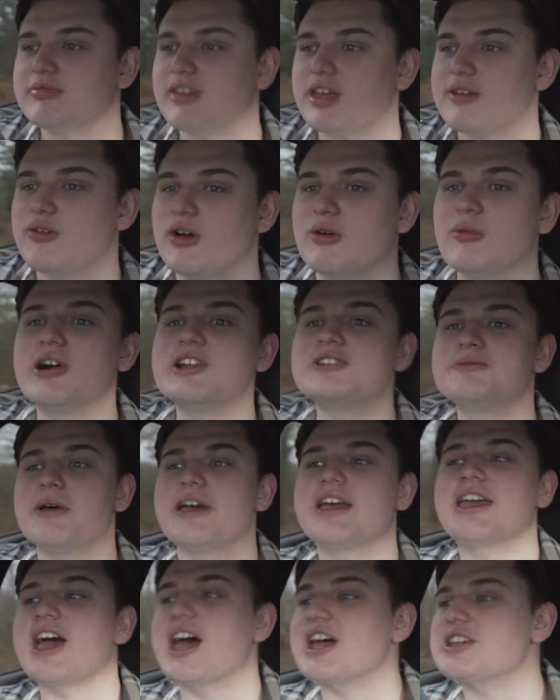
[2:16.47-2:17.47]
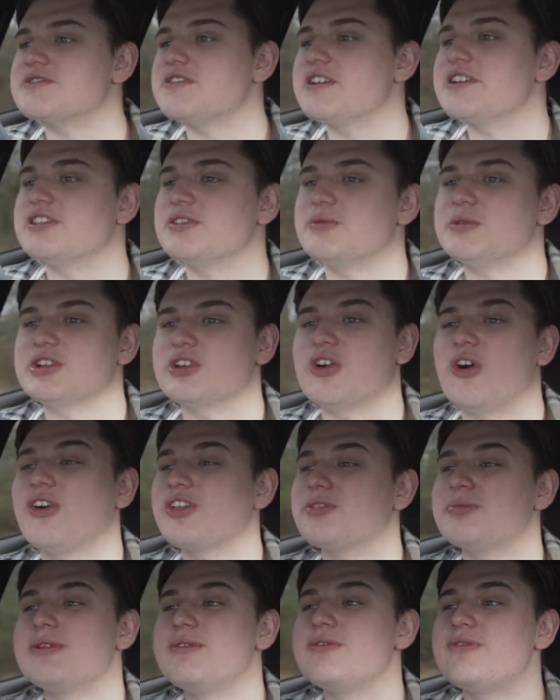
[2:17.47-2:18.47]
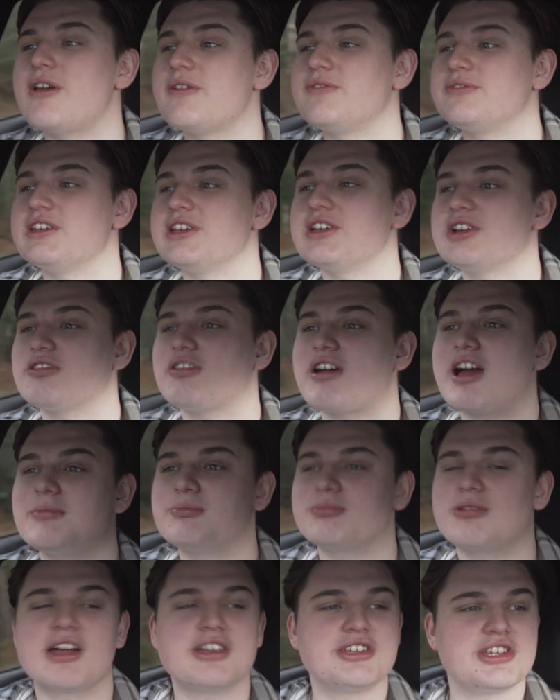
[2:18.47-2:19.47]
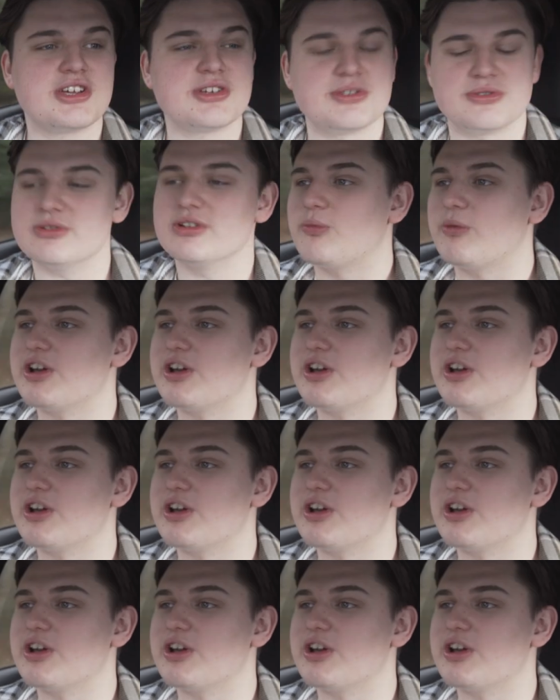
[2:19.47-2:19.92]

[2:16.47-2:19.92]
If I were to pay cash for this, it would cost me 15 grand brand new,